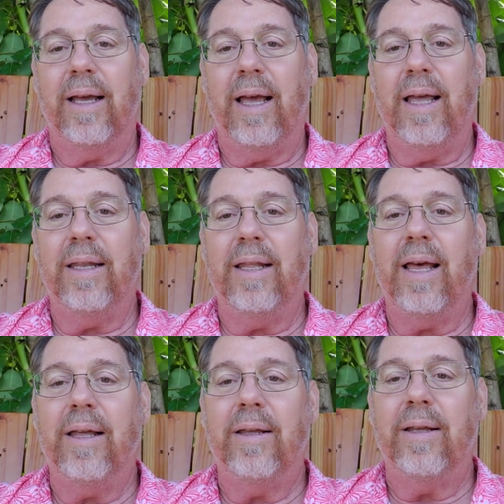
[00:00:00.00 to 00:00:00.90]
and
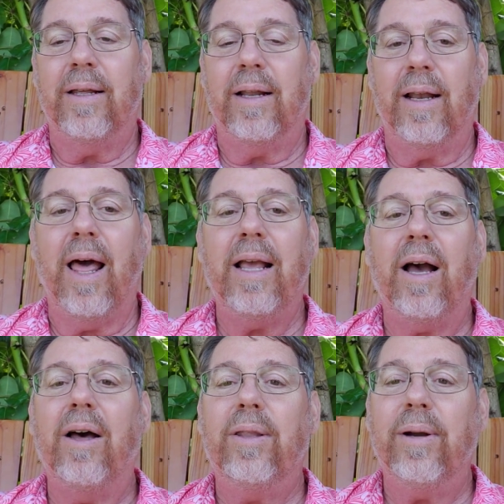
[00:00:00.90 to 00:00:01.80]
that like
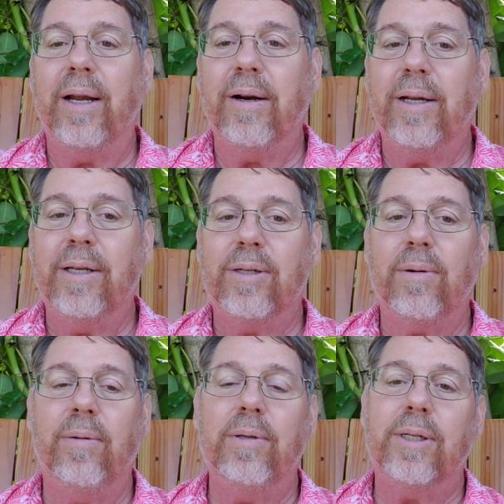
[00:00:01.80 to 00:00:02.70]
other areas
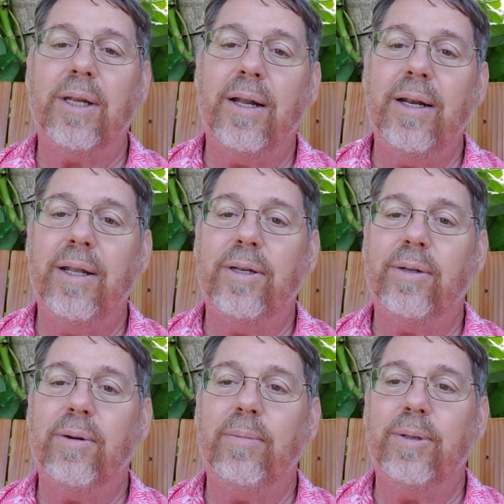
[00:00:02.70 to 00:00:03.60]
when we study the
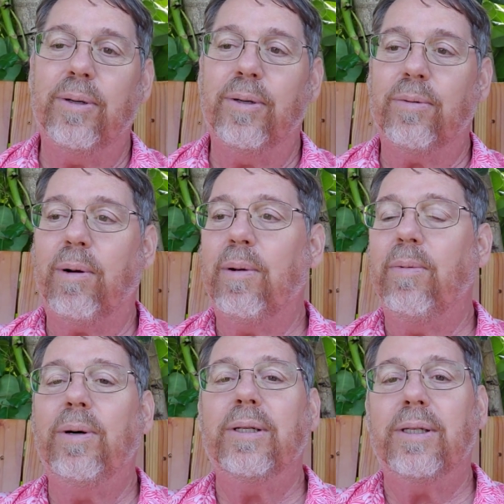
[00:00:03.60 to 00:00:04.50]
scriptures where we
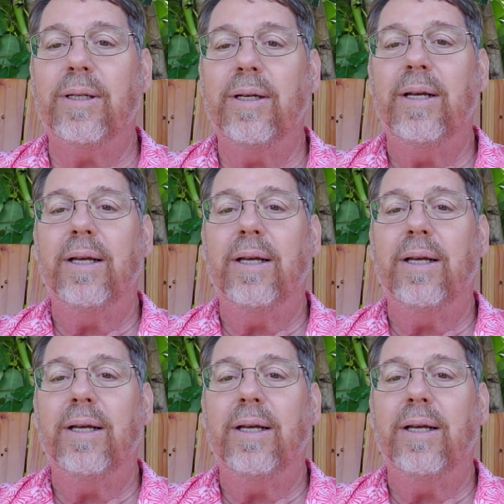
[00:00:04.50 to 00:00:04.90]
want to